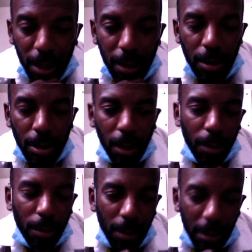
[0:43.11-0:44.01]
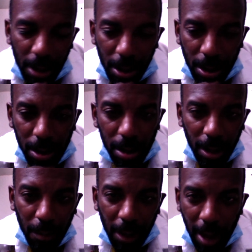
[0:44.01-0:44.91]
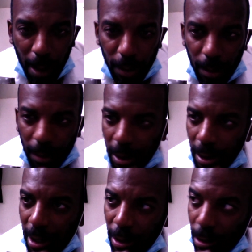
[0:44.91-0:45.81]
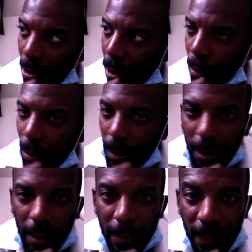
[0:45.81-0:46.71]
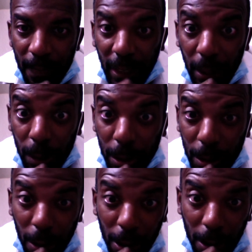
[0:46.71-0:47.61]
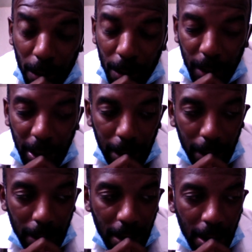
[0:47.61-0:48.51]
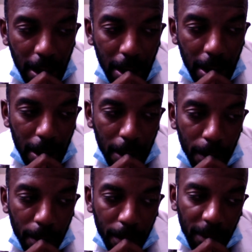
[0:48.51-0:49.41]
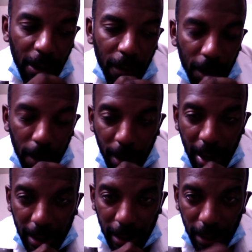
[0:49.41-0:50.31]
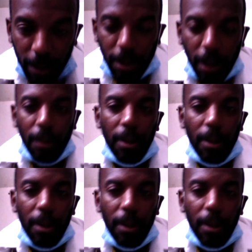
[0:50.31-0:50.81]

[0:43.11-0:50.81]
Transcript: So this is just giving me the opportunity to let you know what's going on with me, for the past year or so.